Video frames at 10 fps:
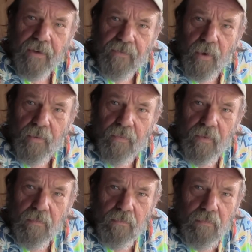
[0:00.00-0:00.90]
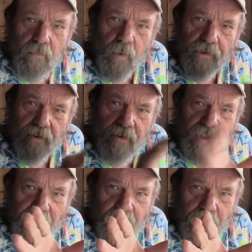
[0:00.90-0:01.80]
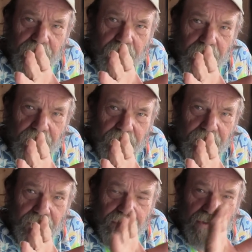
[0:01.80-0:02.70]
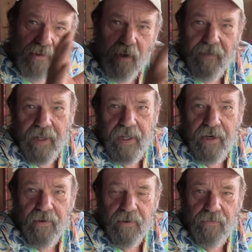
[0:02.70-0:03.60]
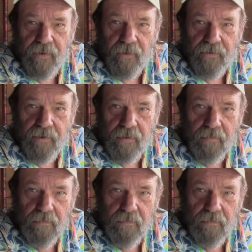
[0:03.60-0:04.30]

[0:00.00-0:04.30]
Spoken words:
of the fruit was never as good as the stuff I get here in the fields